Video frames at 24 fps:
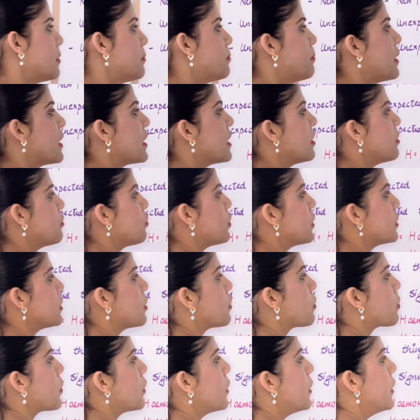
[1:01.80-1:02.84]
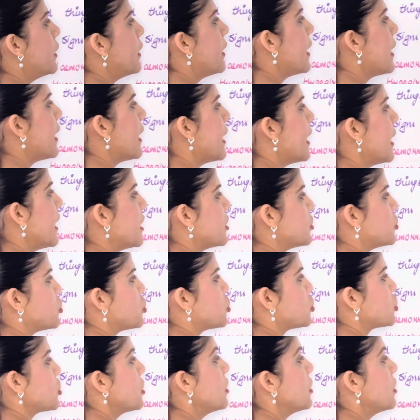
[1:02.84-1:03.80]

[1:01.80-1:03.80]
begin with the word itch.